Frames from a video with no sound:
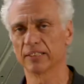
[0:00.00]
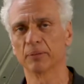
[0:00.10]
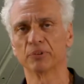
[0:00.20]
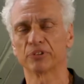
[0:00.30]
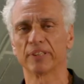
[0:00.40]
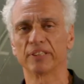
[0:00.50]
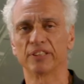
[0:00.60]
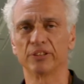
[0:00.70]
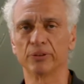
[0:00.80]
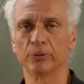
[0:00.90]
demonstrate
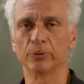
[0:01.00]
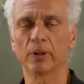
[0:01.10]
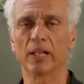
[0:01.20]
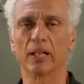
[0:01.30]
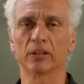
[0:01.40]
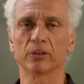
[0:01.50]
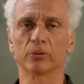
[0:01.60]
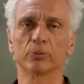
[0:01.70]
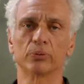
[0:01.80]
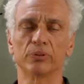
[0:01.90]
to you
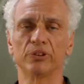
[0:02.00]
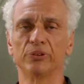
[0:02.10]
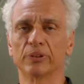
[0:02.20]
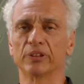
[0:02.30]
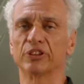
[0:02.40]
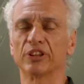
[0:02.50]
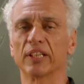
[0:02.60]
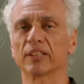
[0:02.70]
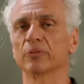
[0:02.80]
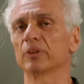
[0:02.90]
how you can
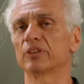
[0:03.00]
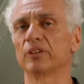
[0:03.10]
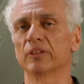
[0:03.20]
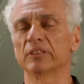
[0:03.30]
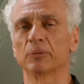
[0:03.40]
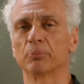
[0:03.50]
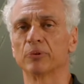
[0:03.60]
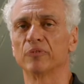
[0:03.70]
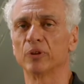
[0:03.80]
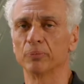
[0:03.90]
check it with a
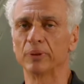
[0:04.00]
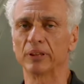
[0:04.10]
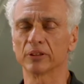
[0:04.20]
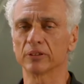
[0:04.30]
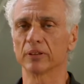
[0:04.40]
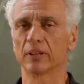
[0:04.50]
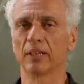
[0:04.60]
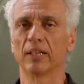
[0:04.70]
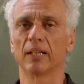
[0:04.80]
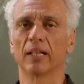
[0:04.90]
simple voltmeter
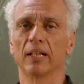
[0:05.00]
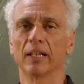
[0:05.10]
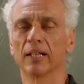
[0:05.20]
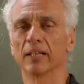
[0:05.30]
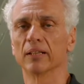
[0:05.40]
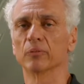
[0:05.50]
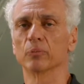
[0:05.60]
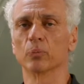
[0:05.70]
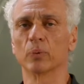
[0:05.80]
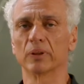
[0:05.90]

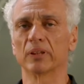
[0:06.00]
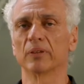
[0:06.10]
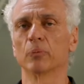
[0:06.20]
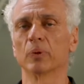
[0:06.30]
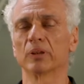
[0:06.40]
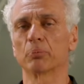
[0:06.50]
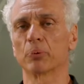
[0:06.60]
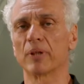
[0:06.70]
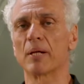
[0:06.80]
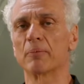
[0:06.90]
and what, what the
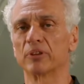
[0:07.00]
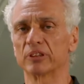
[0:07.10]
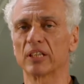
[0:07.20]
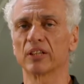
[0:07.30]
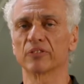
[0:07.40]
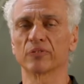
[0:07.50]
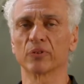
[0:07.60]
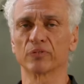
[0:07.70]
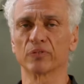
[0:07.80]
parameters are for